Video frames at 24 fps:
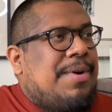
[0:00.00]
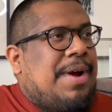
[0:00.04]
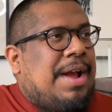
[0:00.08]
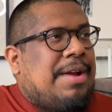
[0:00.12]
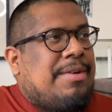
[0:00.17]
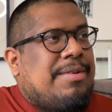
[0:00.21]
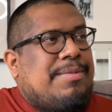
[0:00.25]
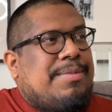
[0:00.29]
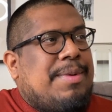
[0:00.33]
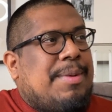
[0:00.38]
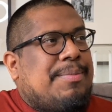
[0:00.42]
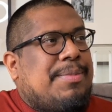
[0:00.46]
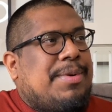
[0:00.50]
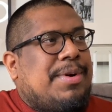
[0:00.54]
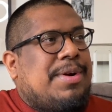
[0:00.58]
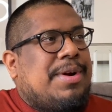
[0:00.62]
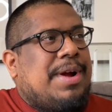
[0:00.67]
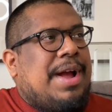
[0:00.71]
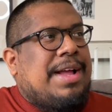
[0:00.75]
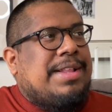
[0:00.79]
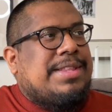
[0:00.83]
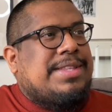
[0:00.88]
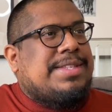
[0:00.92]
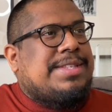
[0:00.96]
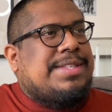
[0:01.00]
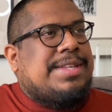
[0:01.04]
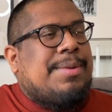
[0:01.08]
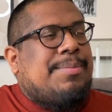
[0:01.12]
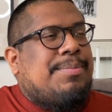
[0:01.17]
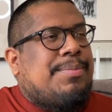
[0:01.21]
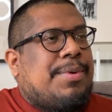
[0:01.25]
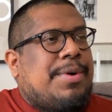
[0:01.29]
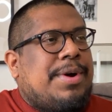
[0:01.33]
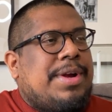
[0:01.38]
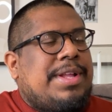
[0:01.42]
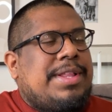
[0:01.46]
I remember at some
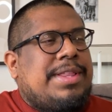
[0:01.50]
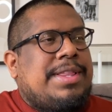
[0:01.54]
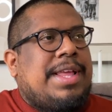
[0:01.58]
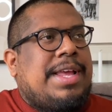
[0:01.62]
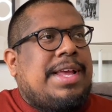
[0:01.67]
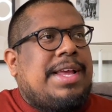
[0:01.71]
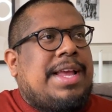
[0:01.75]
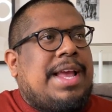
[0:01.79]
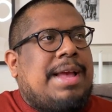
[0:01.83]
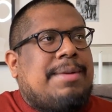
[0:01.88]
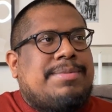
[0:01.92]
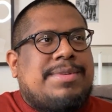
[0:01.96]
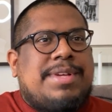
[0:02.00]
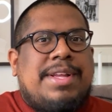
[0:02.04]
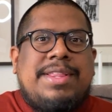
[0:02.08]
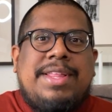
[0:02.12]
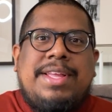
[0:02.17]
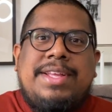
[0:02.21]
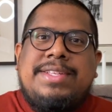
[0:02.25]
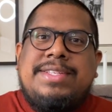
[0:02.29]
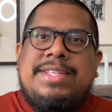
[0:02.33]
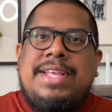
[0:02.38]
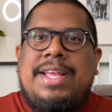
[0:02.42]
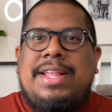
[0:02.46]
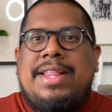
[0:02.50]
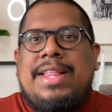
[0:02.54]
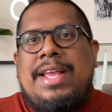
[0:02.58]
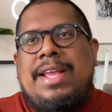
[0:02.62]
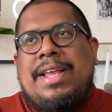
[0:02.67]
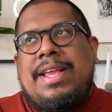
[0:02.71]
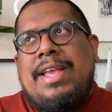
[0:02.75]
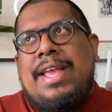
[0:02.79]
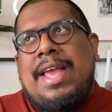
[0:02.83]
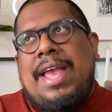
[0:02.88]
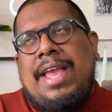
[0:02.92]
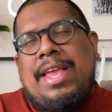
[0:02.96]
point they kept on like saying
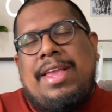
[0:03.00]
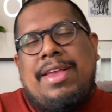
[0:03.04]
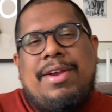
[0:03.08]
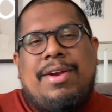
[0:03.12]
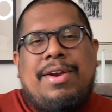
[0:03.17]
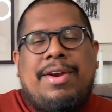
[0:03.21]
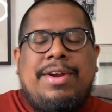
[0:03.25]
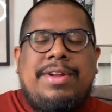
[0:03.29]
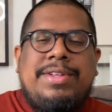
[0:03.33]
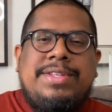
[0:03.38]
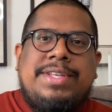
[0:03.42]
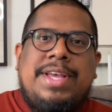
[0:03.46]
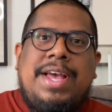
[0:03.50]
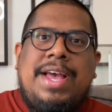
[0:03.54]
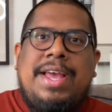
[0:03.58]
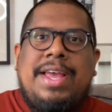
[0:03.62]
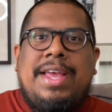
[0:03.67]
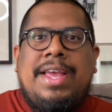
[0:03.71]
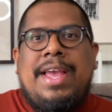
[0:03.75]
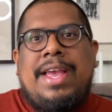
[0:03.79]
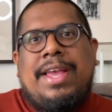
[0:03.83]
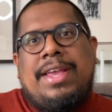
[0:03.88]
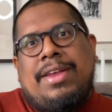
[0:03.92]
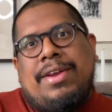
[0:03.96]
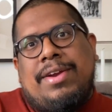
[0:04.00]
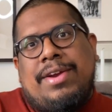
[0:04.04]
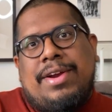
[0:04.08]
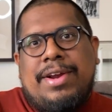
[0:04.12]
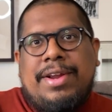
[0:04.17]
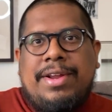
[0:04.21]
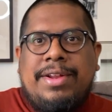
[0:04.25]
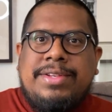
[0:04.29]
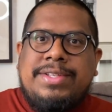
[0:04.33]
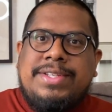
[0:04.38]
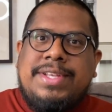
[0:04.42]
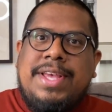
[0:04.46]
like, hang your curtains high, hang your curtains